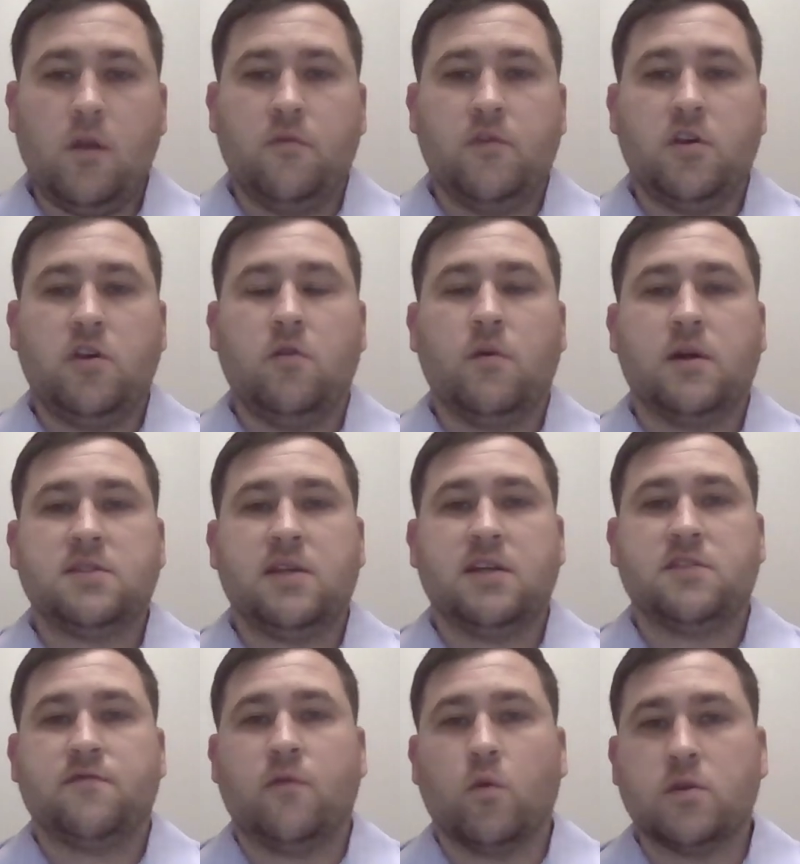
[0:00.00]
The U.S.
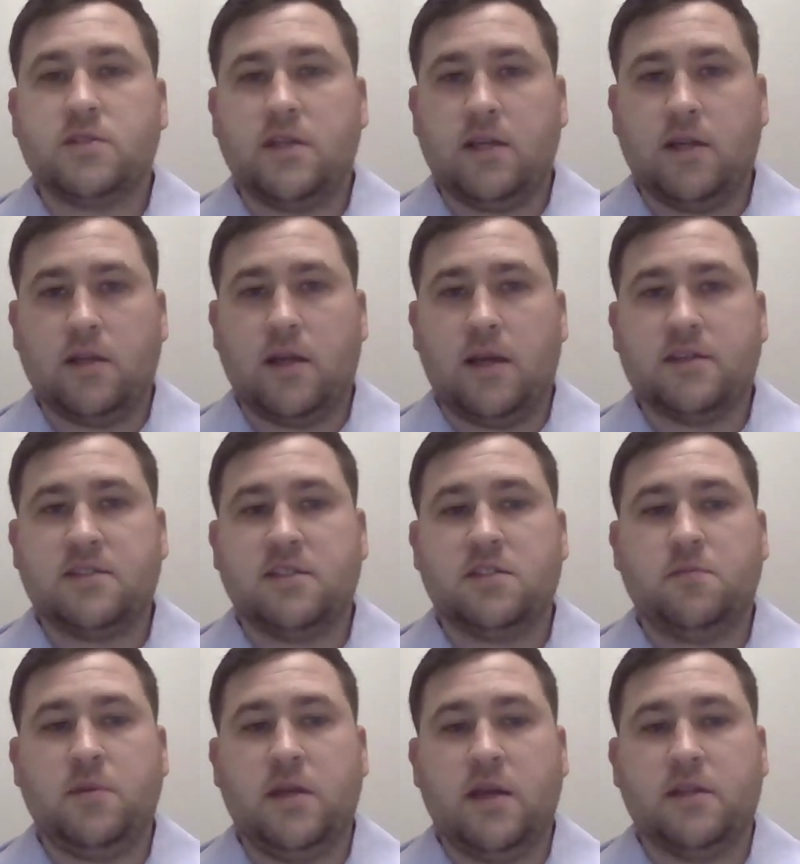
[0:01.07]
has 14
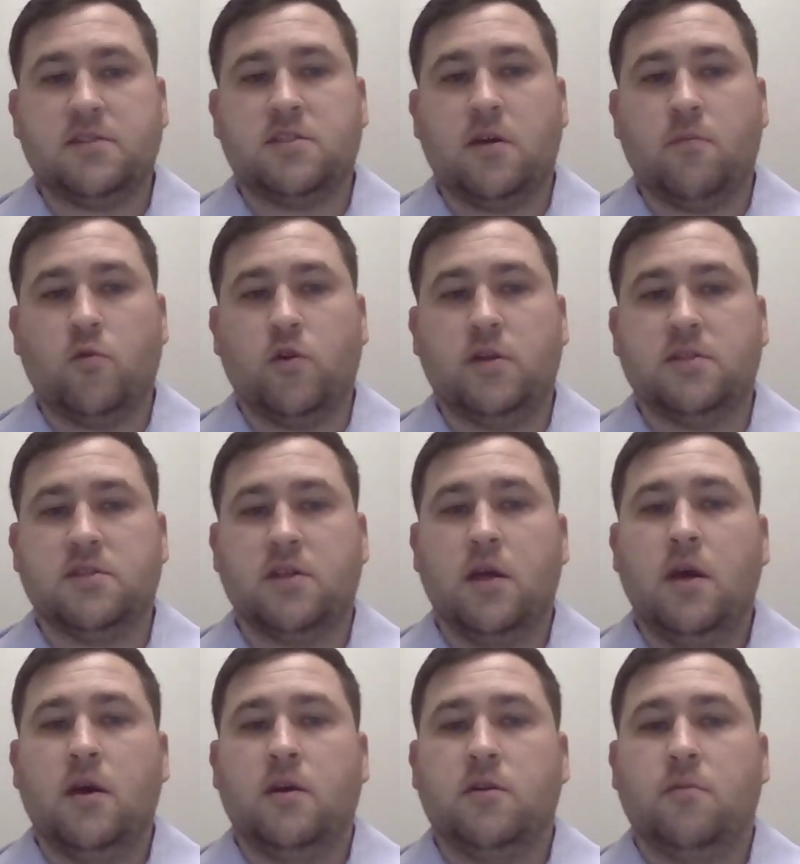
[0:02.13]
SSBN submarines
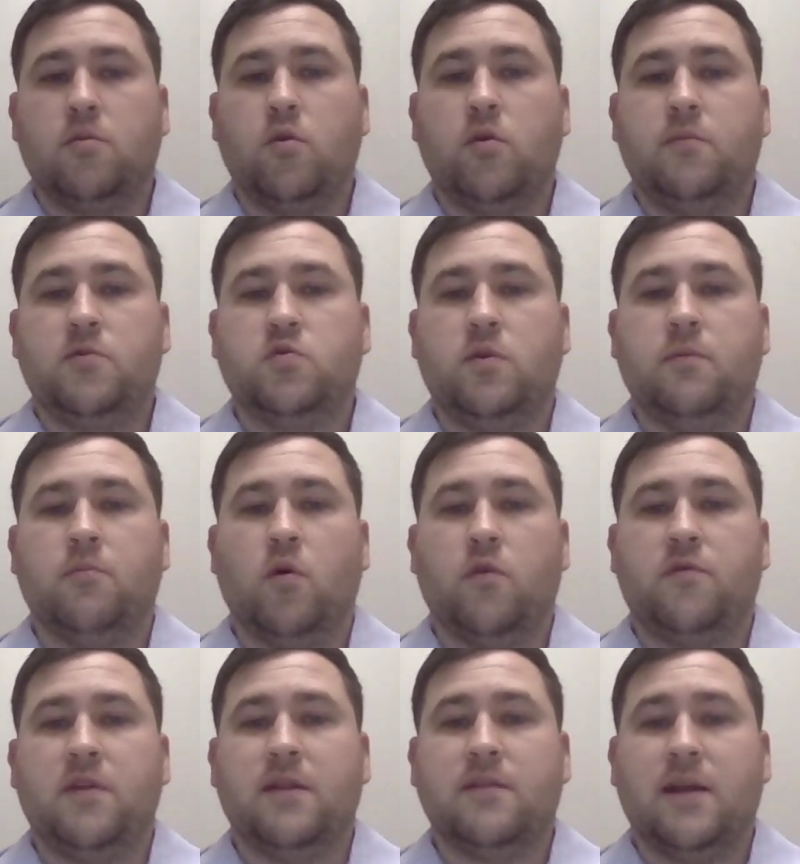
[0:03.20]
deployed between
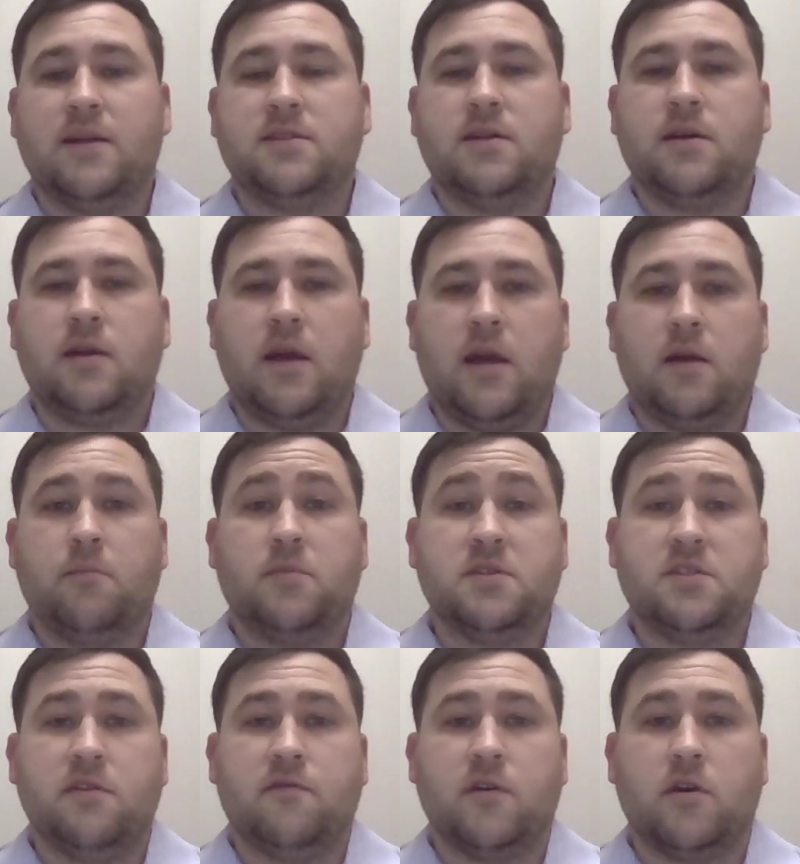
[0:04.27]
both the Atlantic and
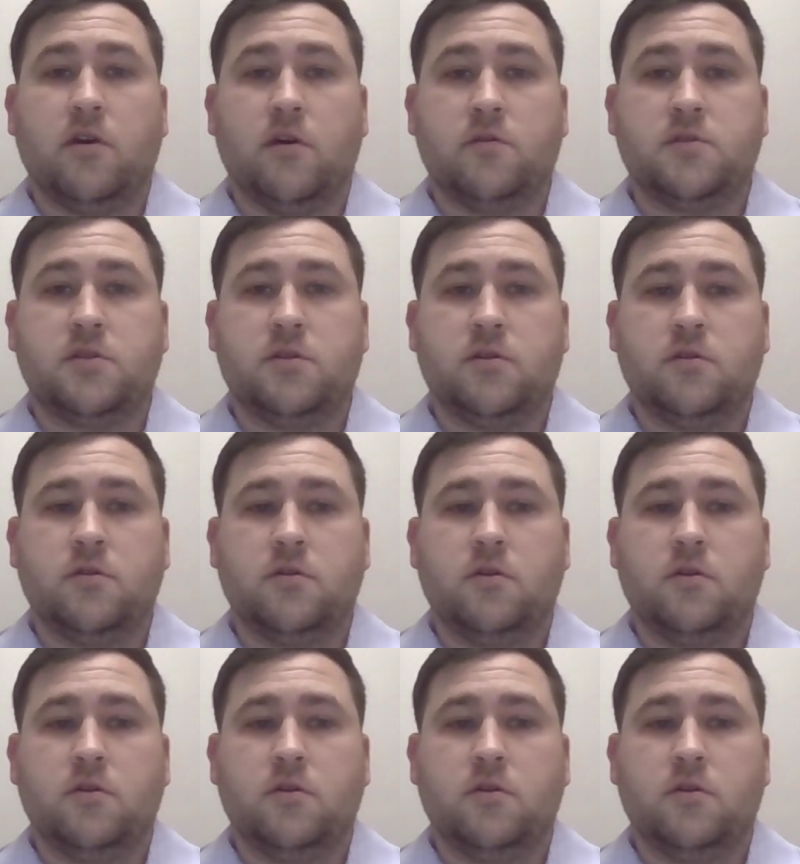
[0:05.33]
Pacific coast.